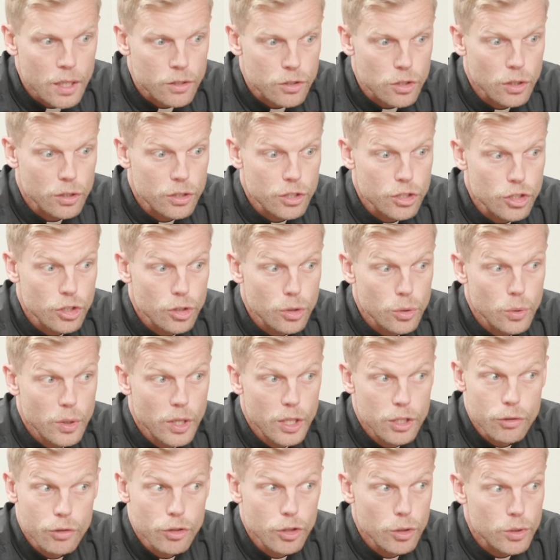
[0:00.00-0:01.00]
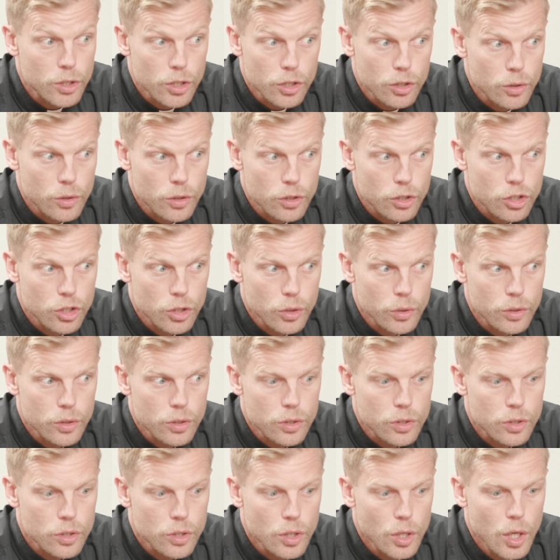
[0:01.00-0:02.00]
As long as you introduce it to the
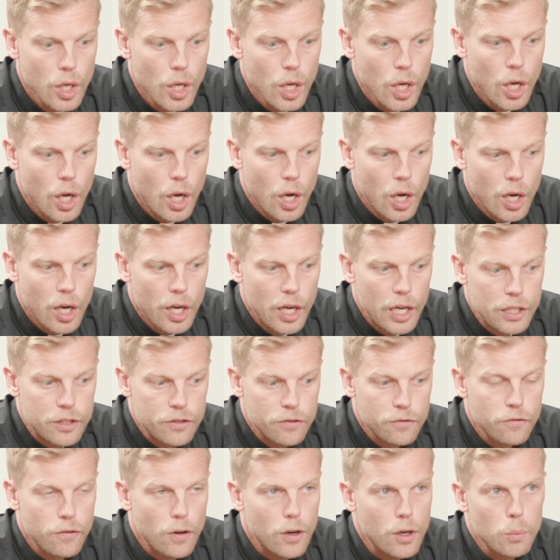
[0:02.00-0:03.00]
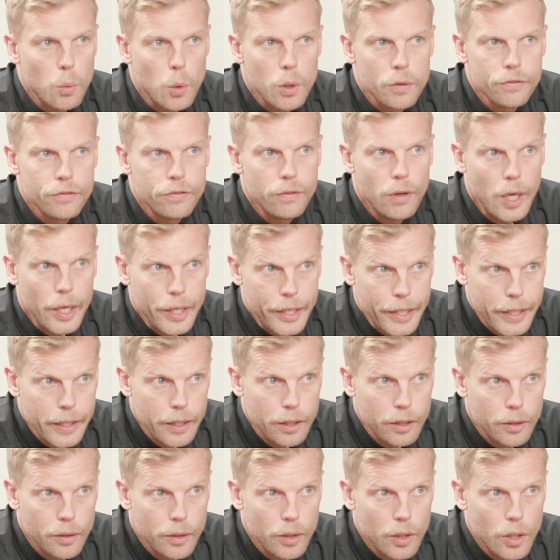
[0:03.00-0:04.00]
students, it's far more fun,